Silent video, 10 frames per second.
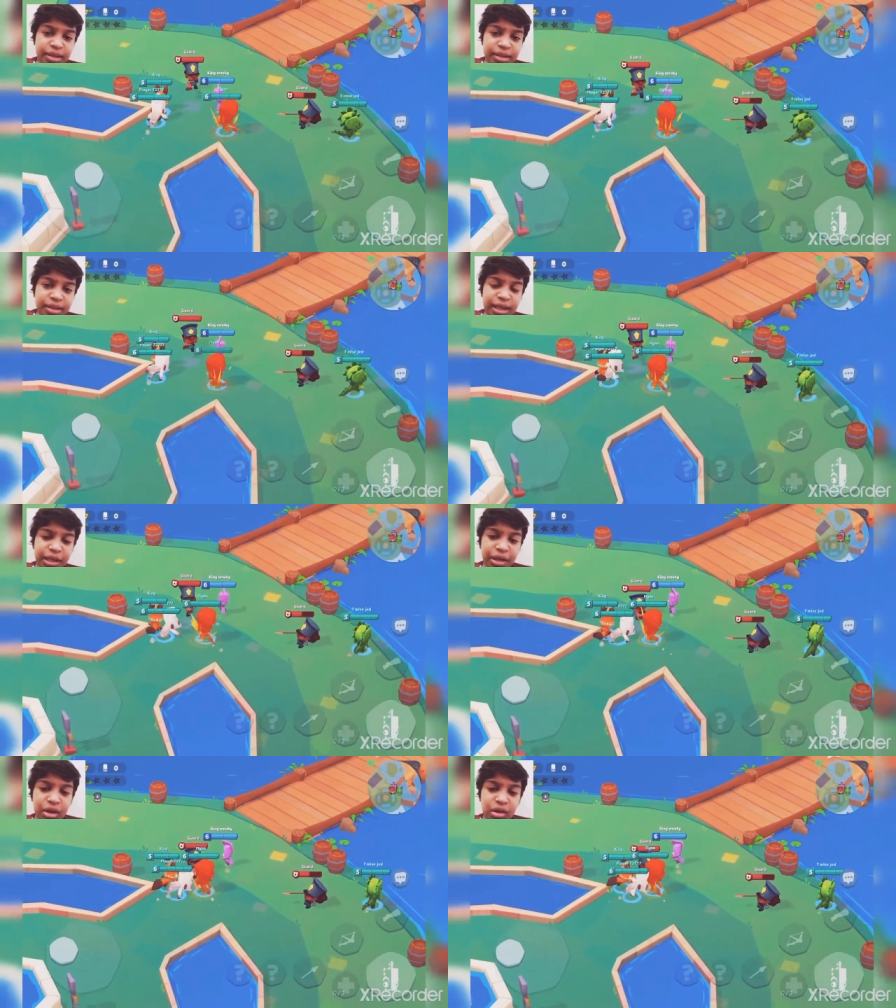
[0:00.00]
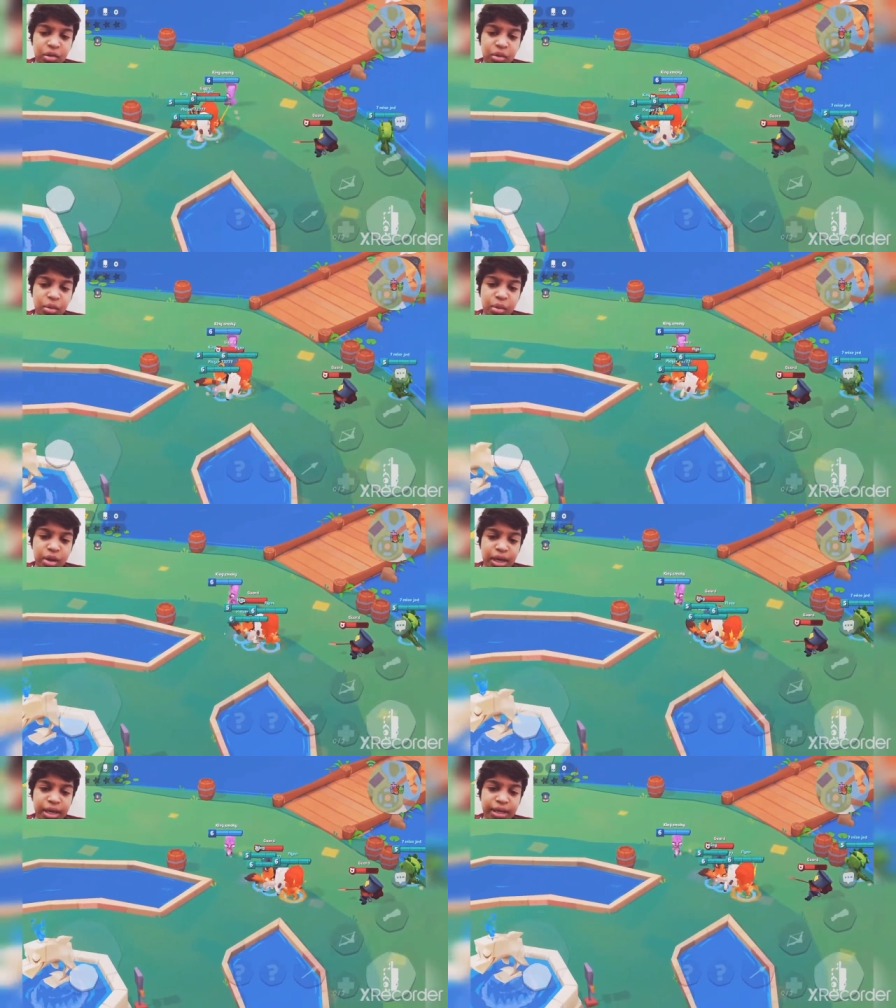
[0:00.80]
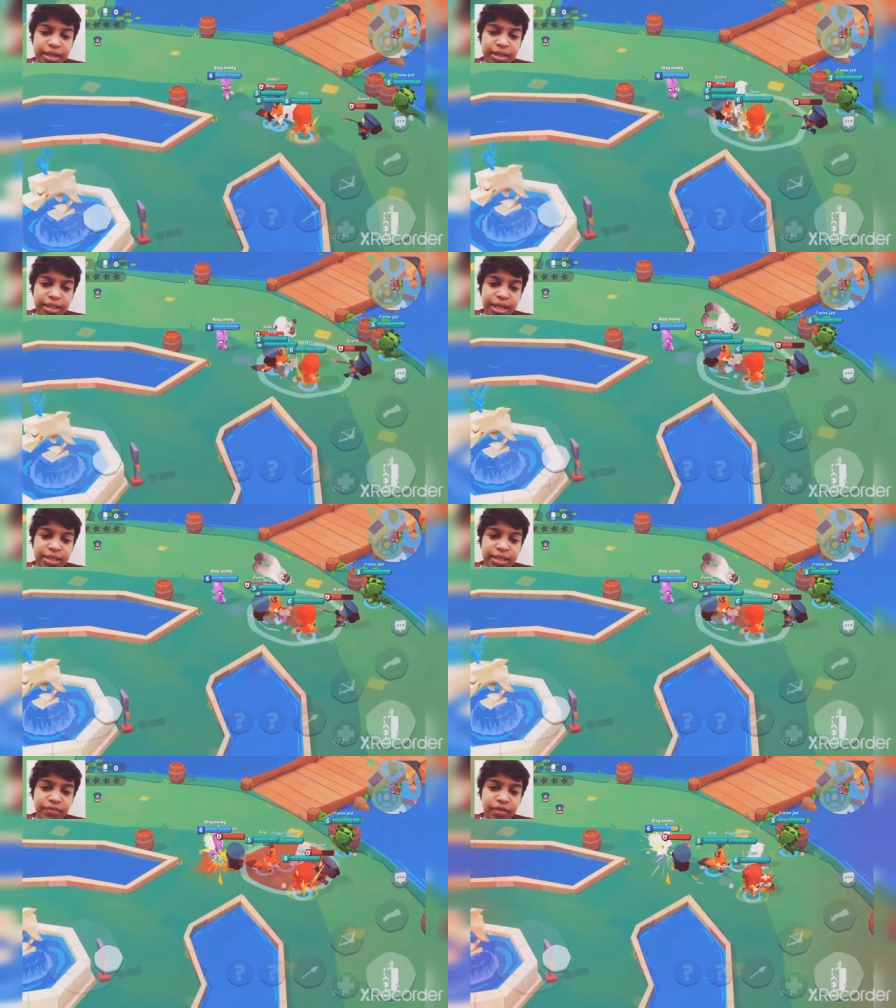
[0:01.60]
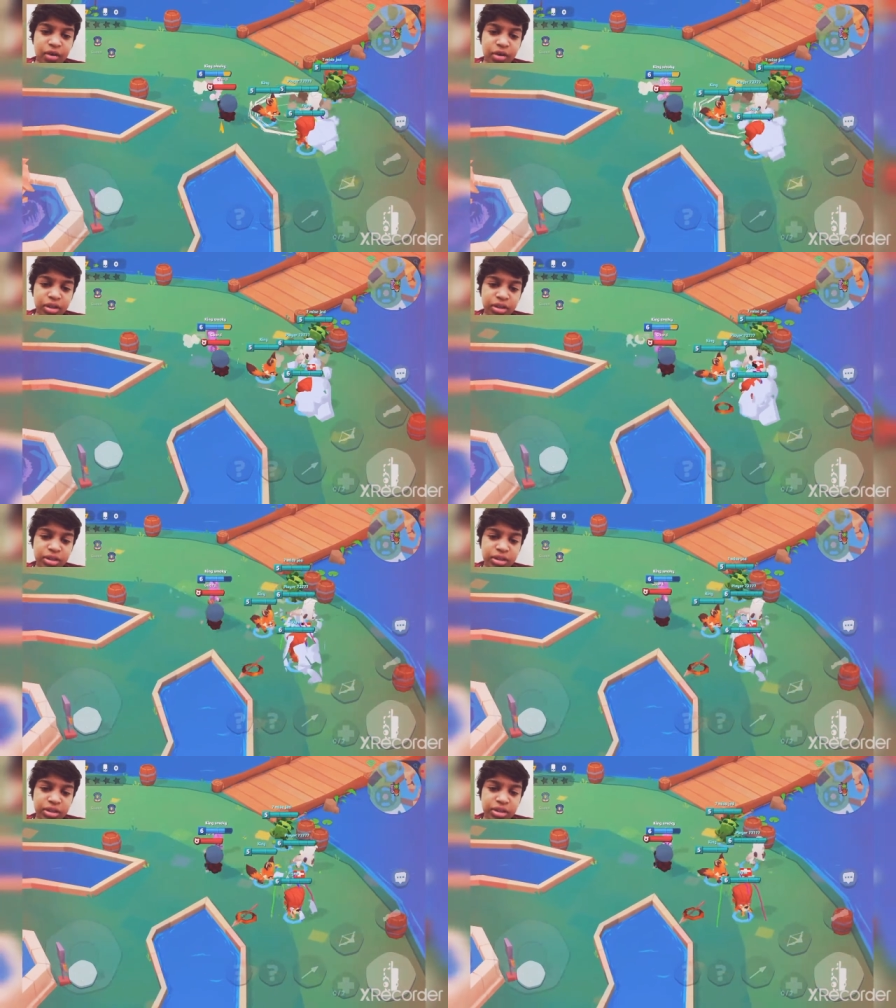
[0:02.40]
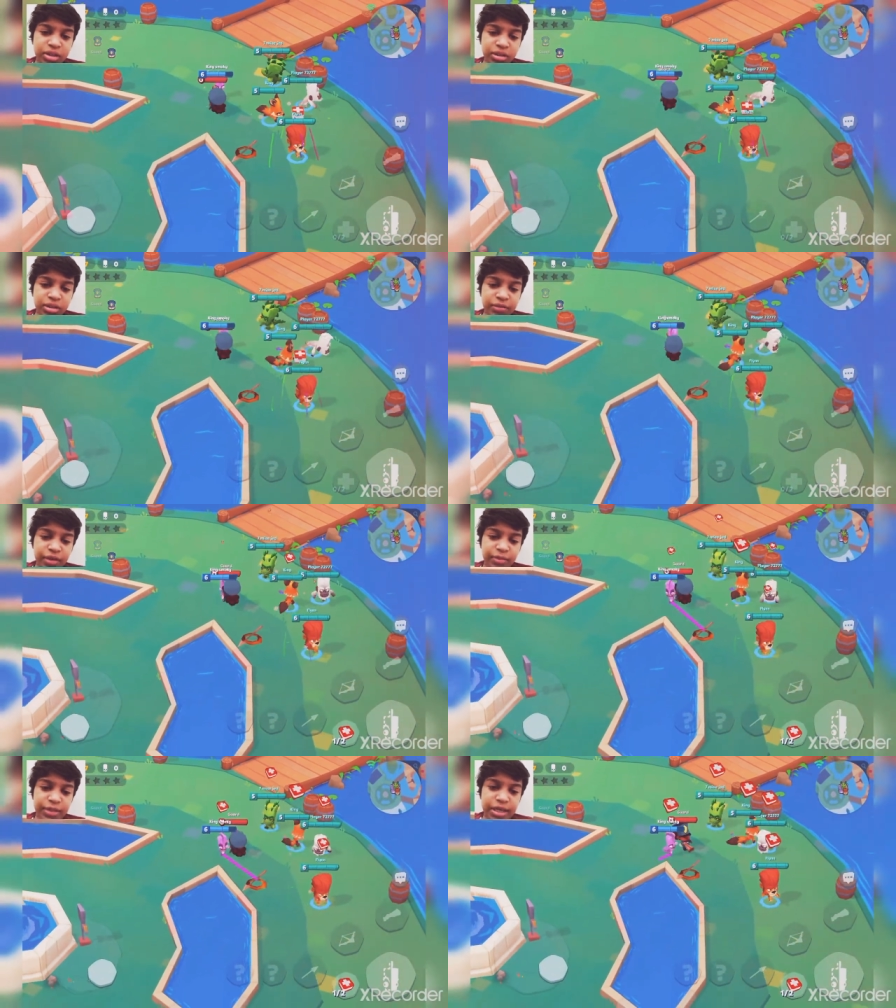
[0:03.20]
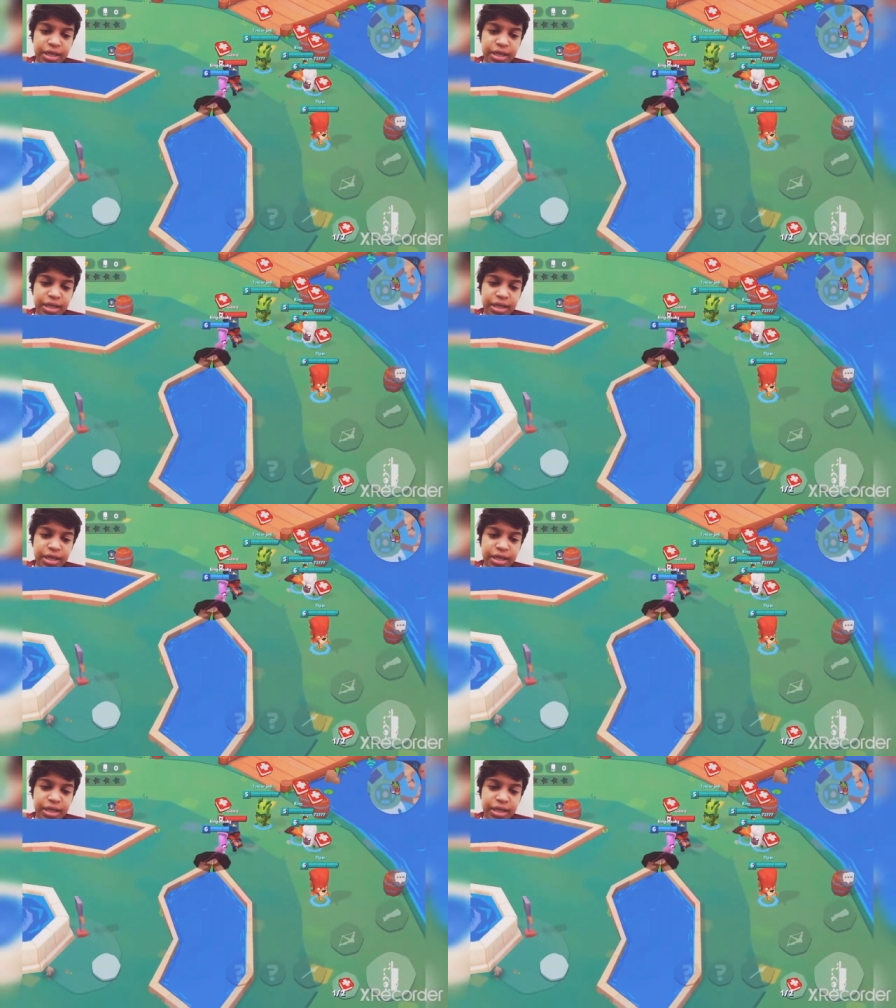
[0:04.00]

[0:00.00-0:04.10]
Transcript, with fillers: gecko and like that fox from the